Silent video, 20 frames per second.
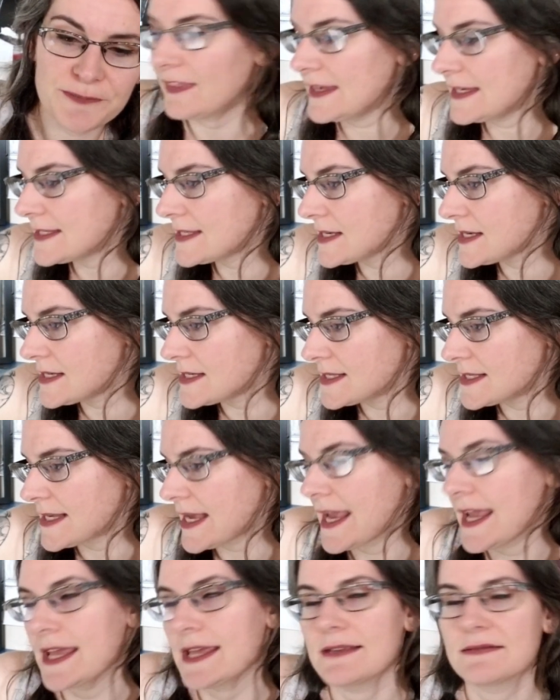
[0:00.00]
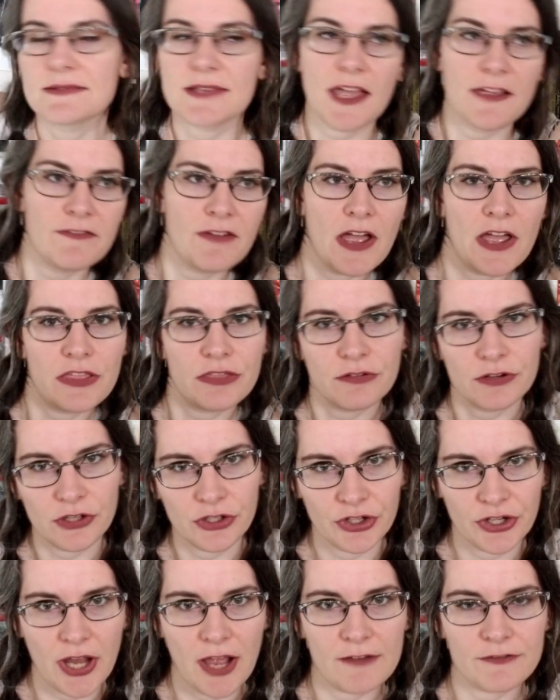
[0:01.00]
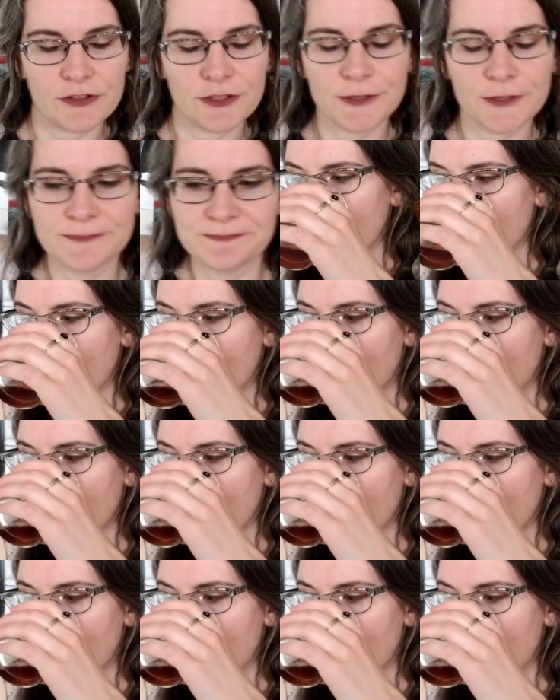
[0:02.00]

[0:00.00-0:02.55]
This is a sci-fi thriller novel.